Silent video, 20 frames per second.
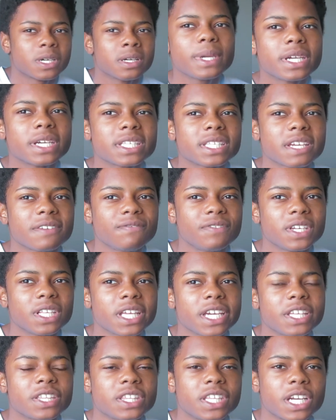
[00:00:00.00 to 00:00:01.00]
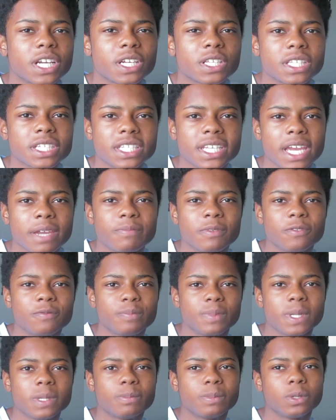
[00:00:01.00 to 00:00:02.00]
because I feel like they're the type of
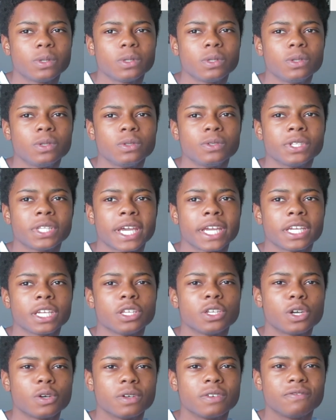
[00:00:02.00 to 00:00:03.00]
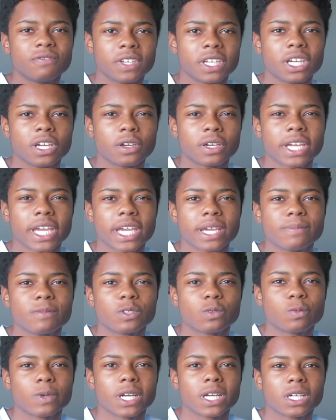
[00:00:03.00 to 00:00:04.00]
people who, like, you know, in video
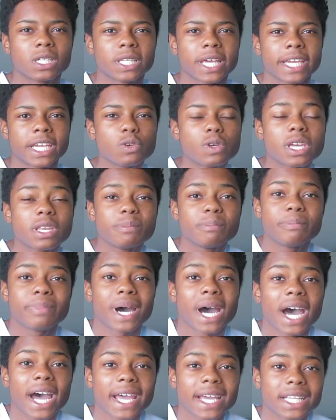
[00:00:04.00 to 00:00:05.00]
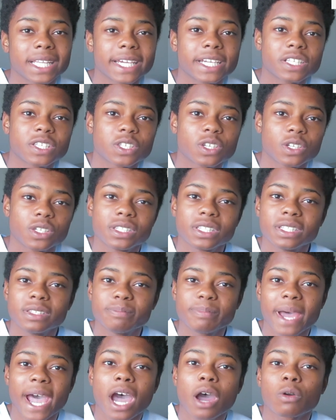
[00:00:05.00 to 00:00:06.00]
games where like you can buy like certain
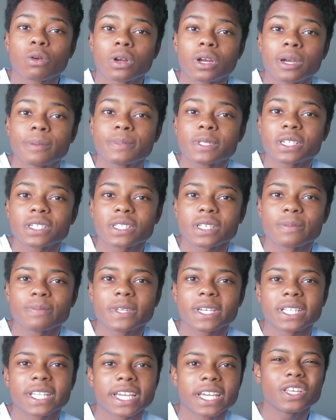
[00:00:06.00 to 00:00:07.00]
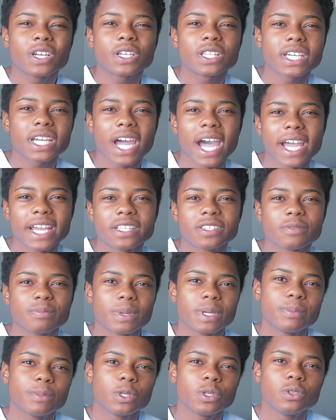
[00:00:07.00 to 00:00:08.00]
power-ups or something, like they're the kinds of
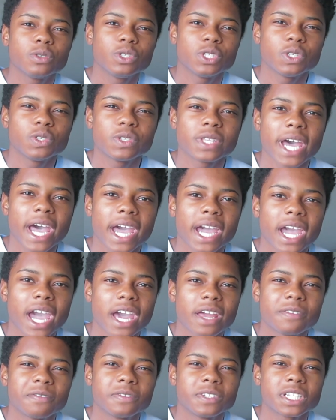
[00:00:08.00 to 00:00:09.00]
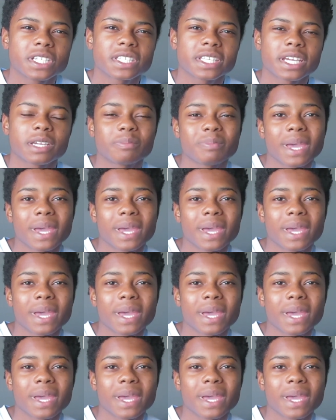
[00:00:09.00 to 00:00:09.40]
people who do that kind of just like